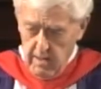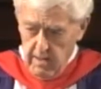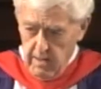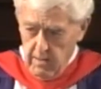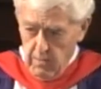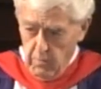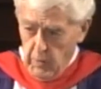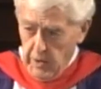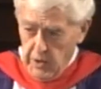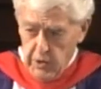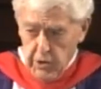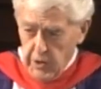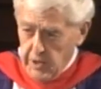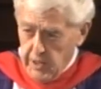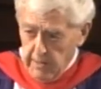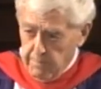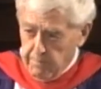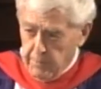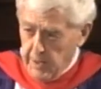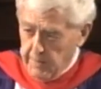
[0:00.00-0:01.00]
when she
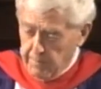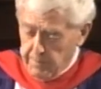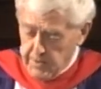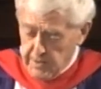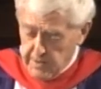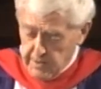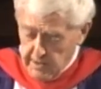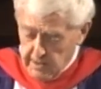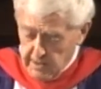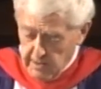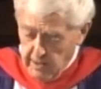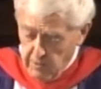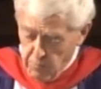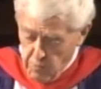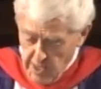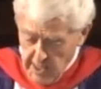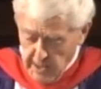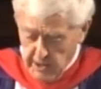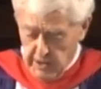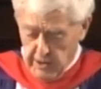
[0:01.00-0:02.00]
had purposely
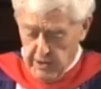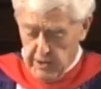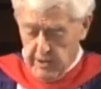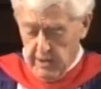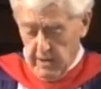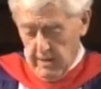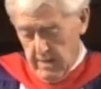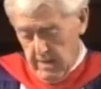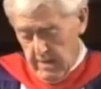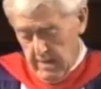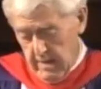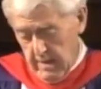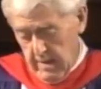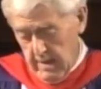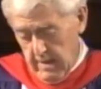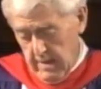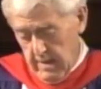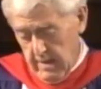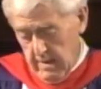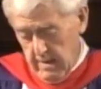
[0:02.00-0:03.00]
arranged
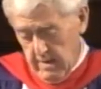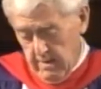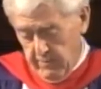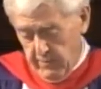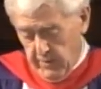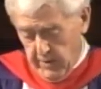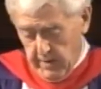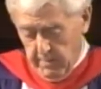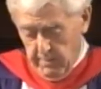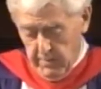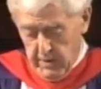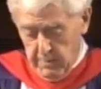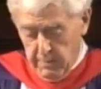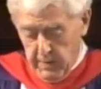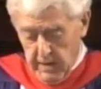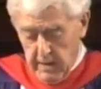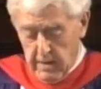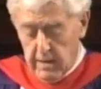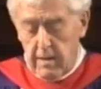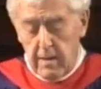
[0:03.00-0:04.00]
for him to
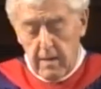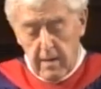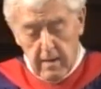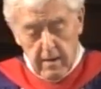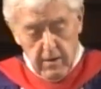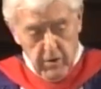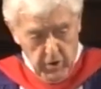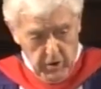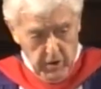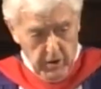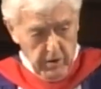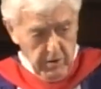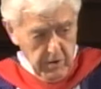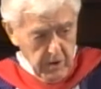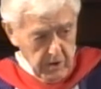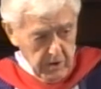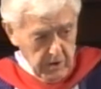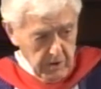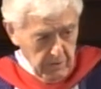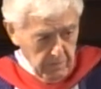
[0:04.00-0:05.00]
be turned
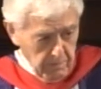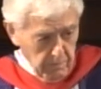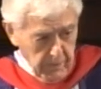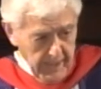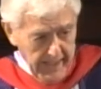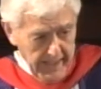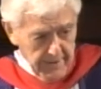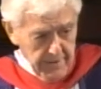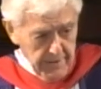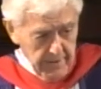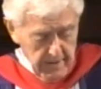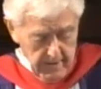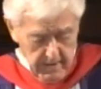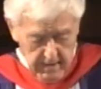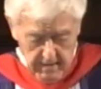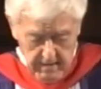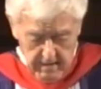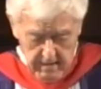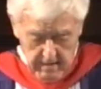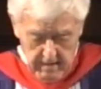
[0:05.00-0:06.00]
into blood
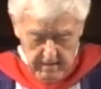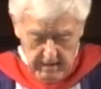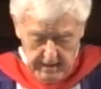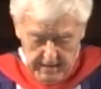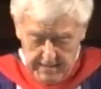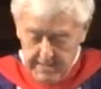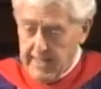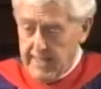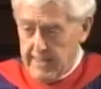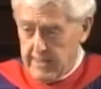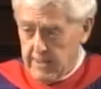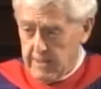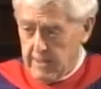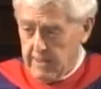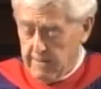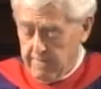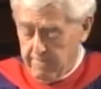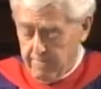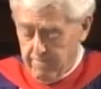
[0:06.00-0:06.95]
and dust?